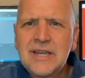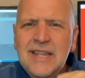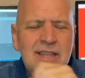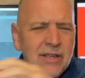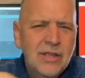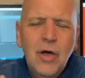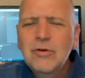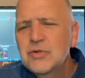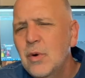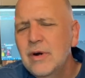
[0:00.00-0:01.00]
And he
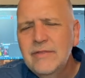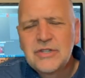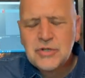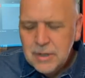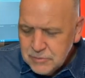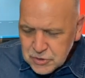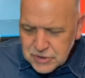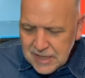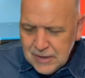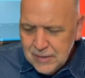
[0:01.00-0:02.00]
goes on in the scriptures
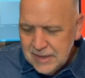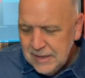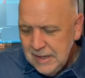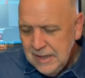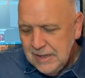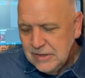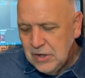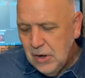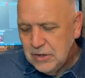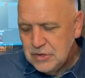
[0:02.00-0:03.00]
here and he
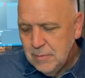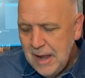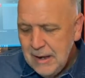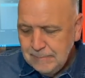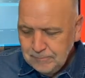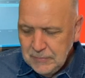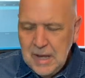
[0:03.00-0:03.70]
talks about,